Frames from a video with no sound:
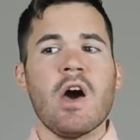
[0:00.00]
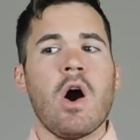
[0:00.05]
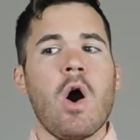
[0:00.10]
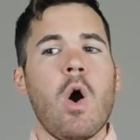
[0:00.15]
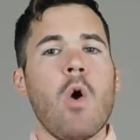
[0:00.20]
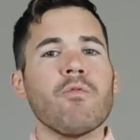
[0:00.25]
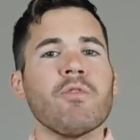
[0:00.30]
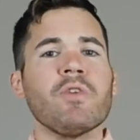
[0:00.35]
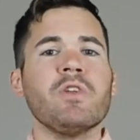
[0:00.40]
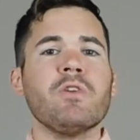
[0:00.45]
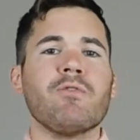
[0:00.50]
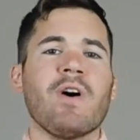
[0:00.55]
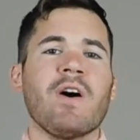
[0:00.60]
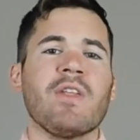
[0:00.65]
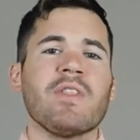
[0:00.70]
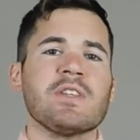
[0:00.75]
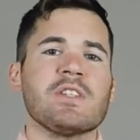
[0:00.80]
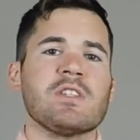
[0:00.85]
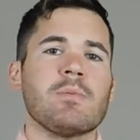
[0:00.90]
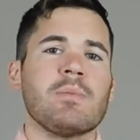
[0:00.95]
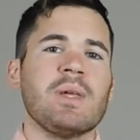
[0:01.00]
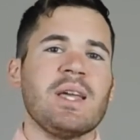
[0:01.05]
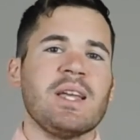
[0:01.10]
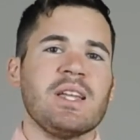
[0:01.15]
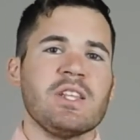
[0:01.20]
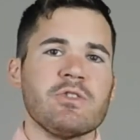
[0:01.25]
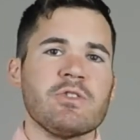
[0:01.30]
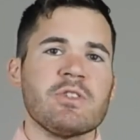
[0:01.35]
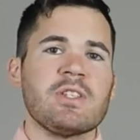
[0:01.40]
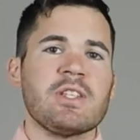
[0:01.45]
Hopefully you found this to be
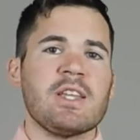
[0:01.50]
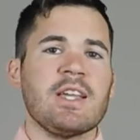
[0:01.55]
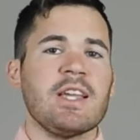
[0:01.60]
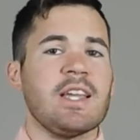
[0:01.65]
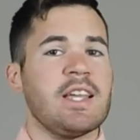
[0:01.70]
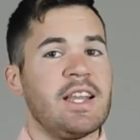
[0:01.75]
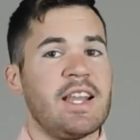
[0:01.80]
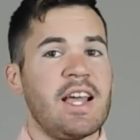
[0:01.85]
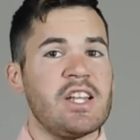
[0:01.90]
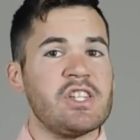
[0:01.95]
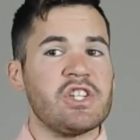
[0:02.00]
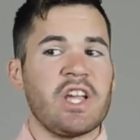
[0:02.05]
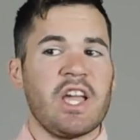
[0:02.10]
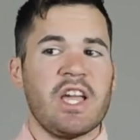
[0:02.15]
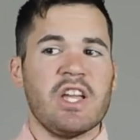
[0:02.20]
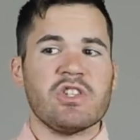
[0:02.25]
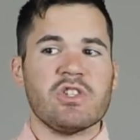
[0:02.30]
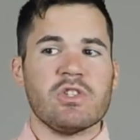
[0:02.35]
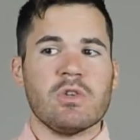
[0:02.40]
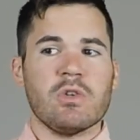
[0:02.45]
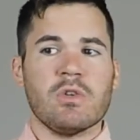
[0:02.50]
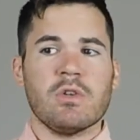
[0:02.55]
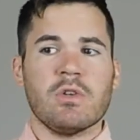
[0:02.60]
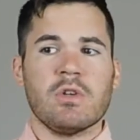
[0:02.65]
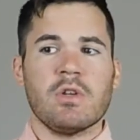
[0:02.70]
interesting and educational.